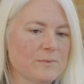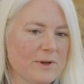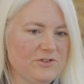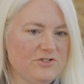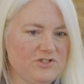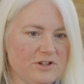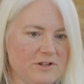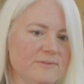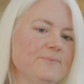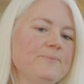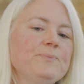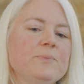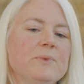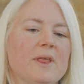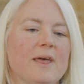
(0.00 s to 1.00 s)
question.
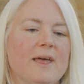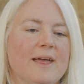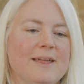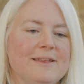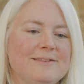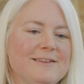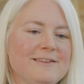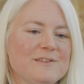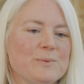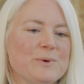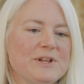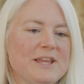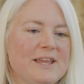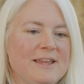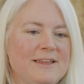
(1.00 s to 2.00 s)
And this
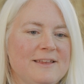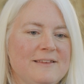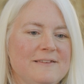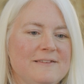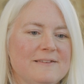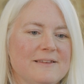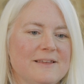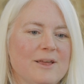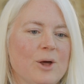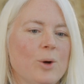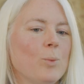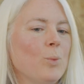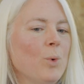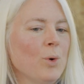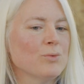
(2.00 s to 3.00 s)
one is,
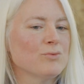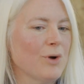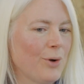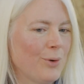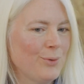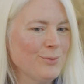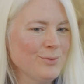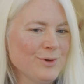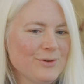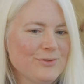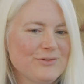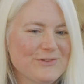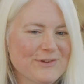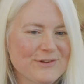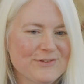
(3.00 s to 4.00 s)
what role
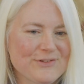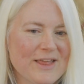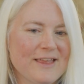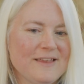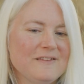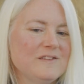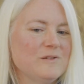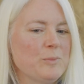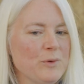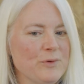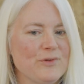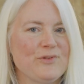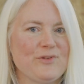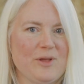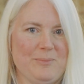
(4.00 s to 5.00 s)
does a
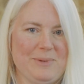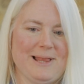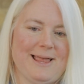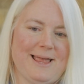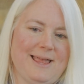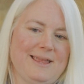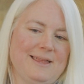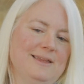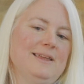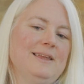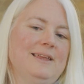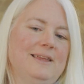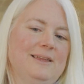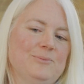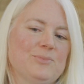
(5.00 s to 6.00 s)
sponsor play
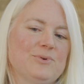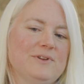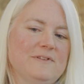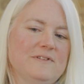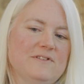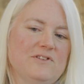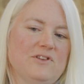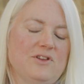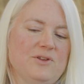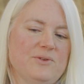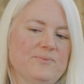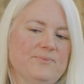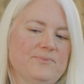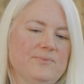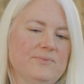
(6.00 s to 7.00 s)
in PRINCE2?